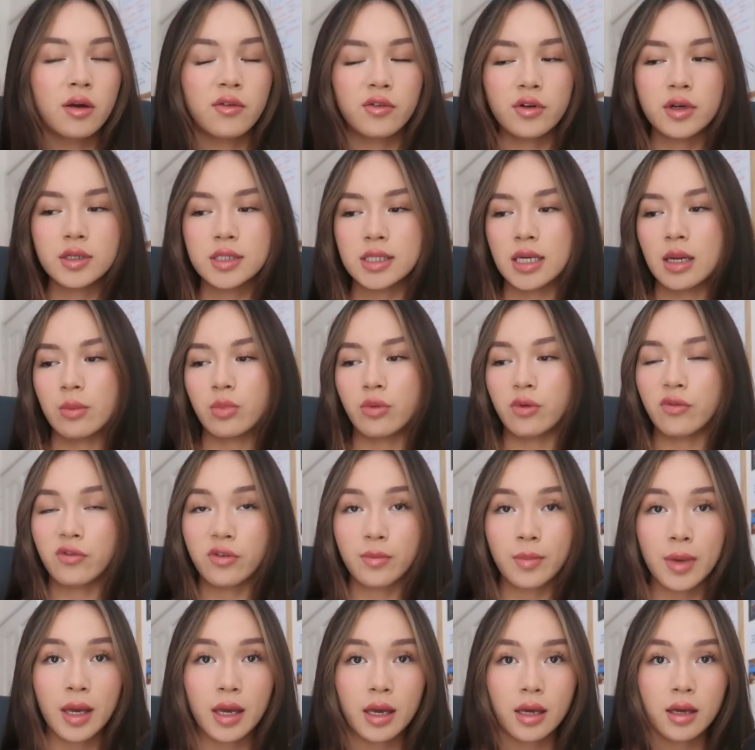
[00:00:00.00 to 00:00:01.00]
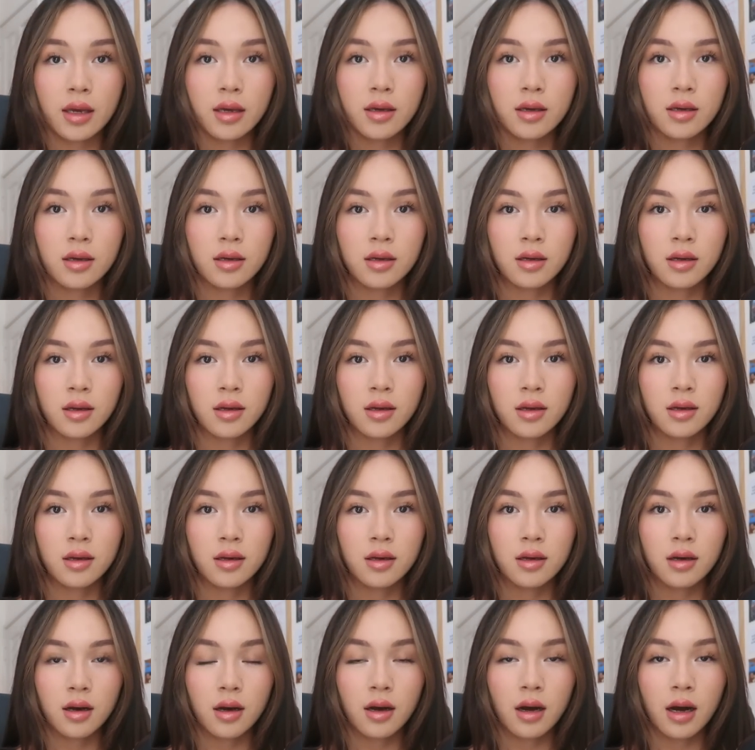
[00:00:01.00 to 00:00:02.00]
For example, for me,
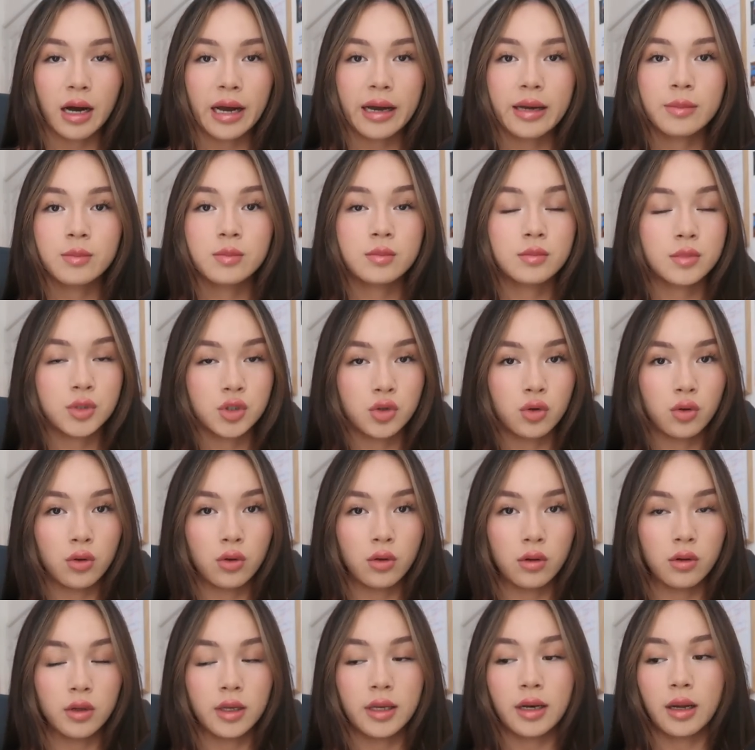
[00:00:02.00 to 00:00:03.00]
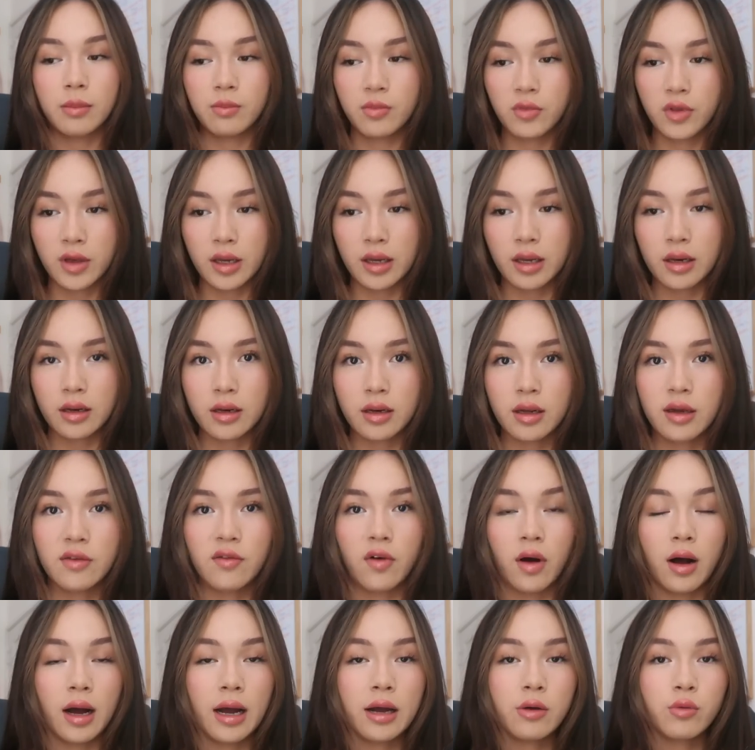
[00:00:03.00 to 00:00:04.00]
I'm tall and I'm thin.
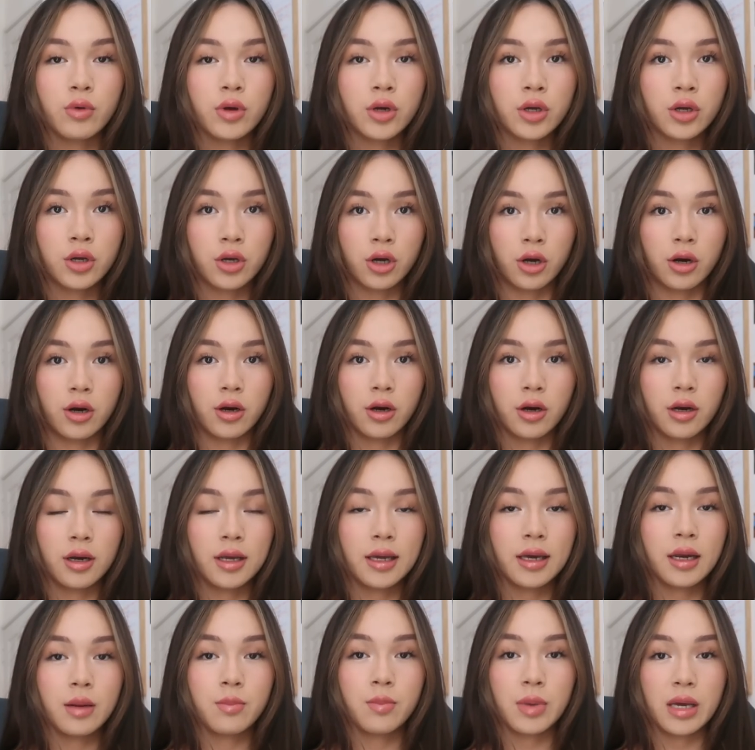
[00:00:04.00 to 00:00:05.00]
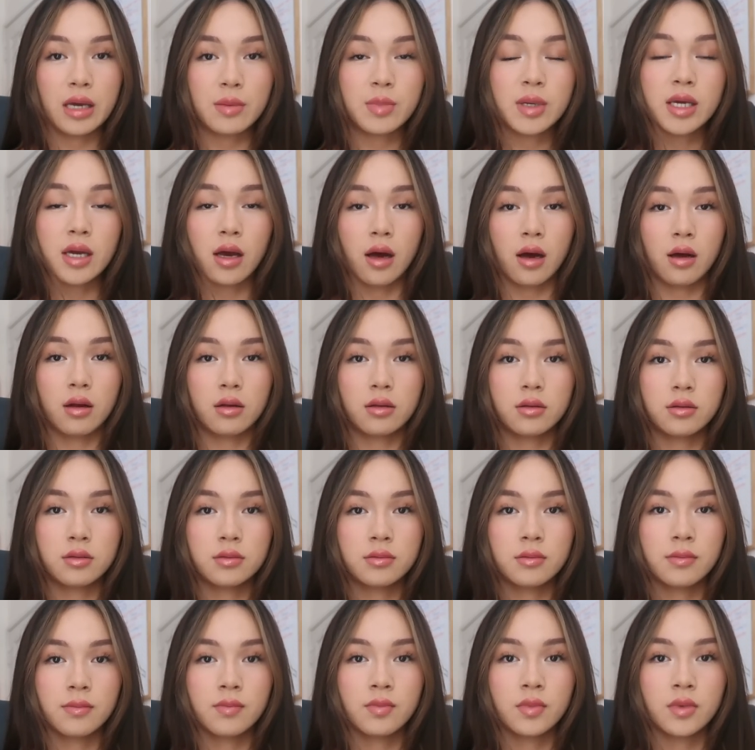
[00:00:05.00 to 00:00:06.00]
If I were to go and get a BBL
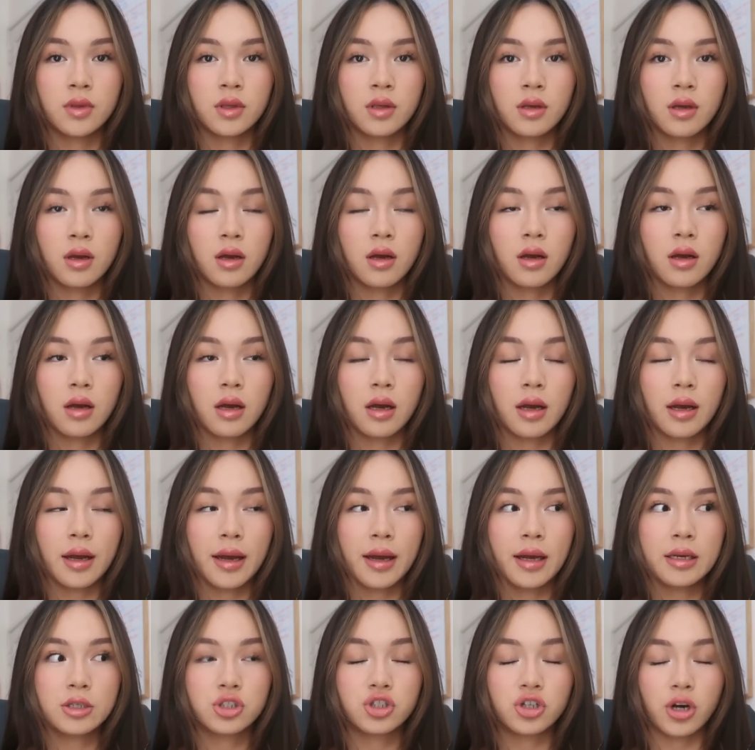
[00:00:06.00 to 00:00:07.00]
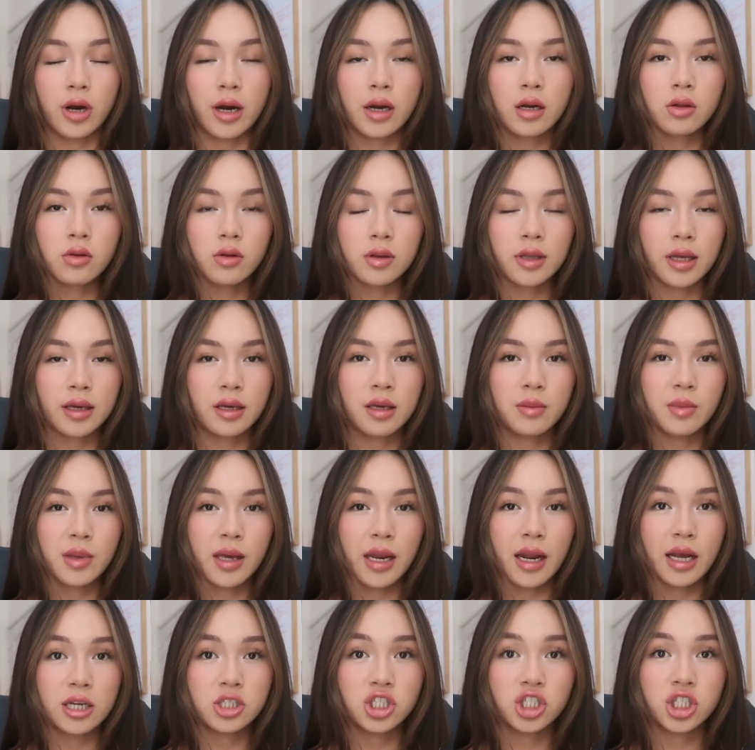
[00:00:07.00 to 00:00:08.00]
and try to look like Kim
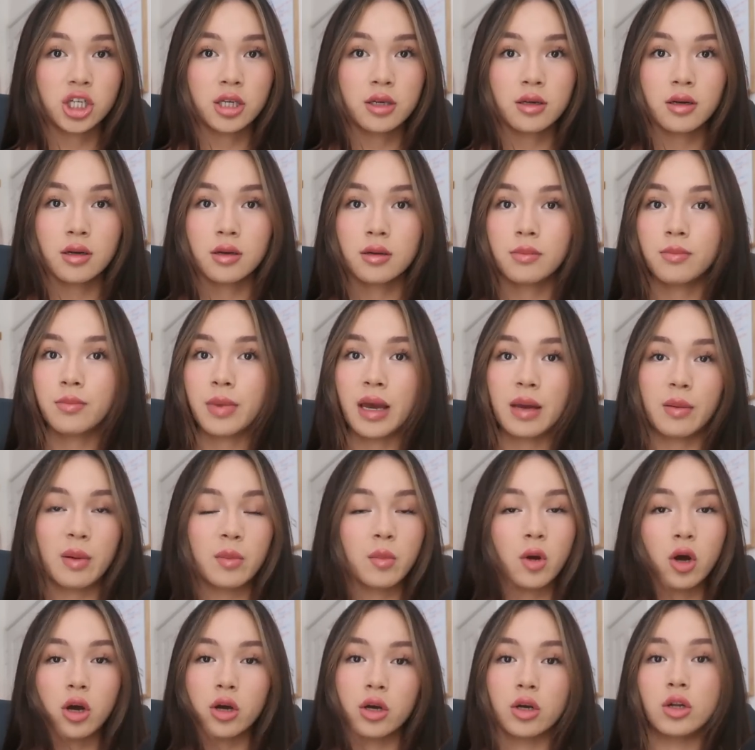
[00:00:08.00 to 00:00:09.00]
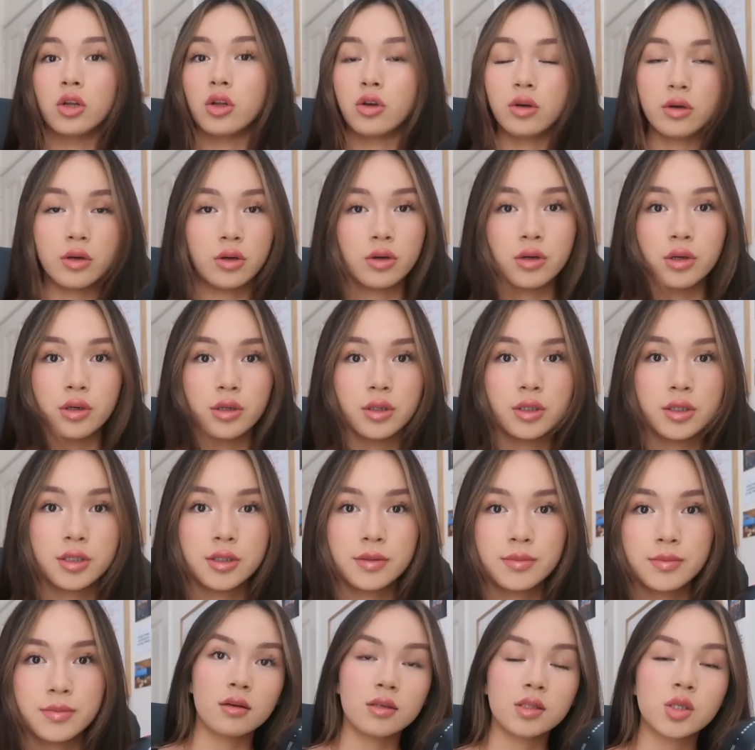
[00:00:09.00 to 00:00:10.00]
Kardashian, babe, I'm not gonna look good.
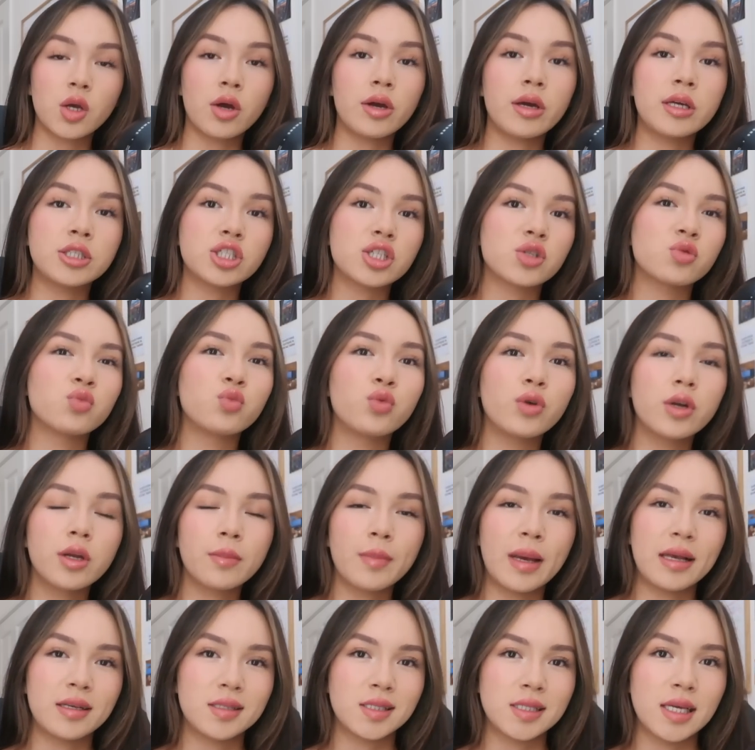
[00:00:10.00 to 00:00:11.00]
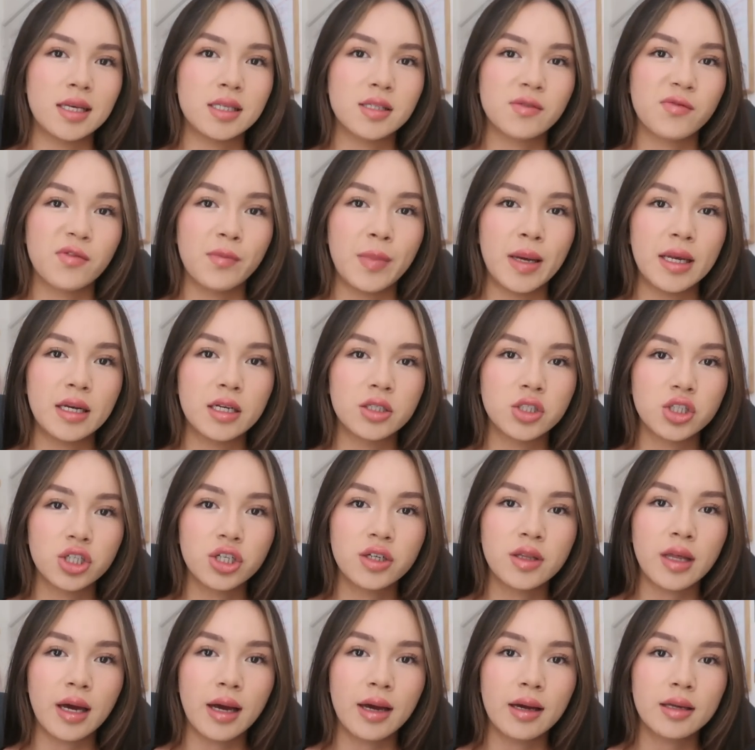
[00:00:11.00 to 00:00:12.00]
So it just wouldn't make sense for me to
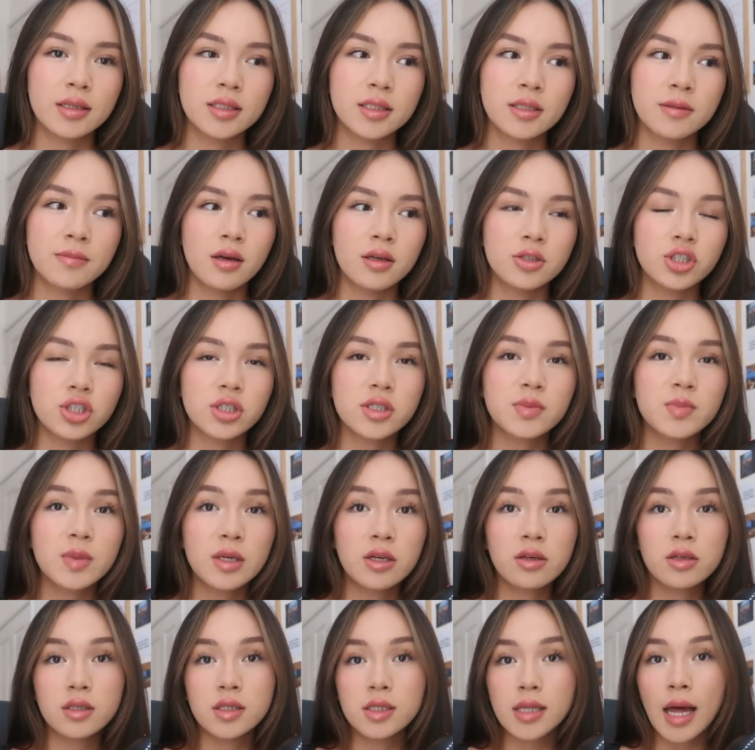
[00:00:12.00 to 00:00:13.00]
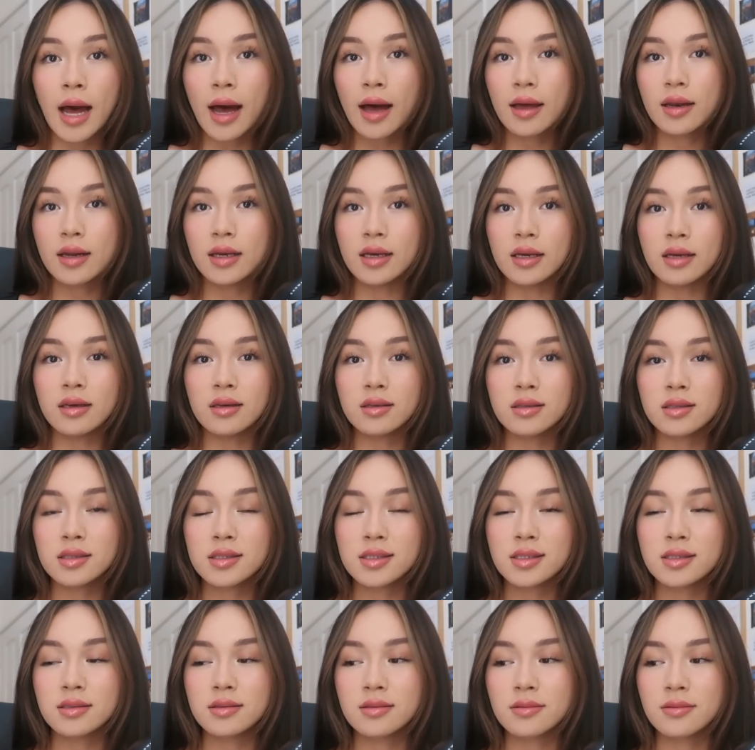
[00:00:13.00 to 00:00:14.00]
do that. Just because that
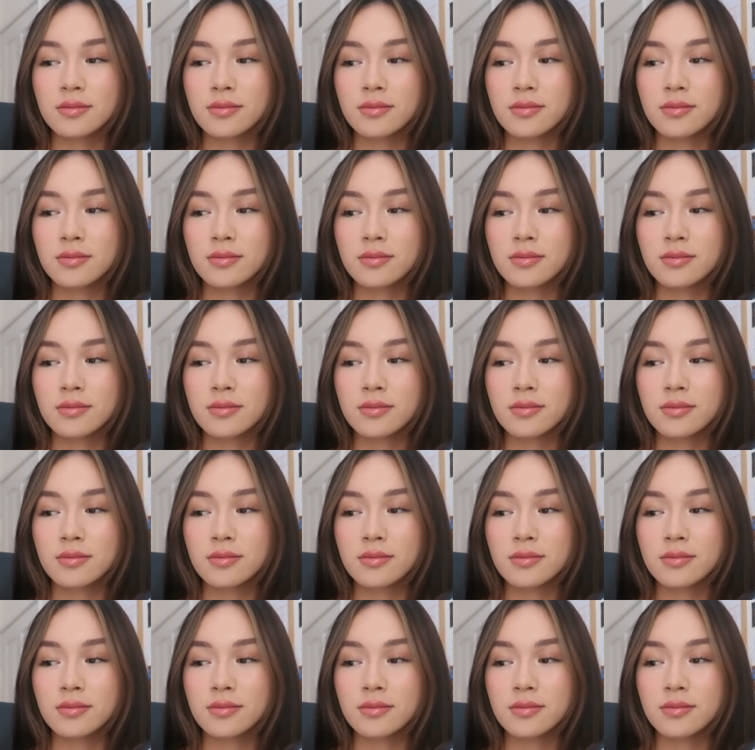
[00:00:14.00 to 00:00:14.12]
is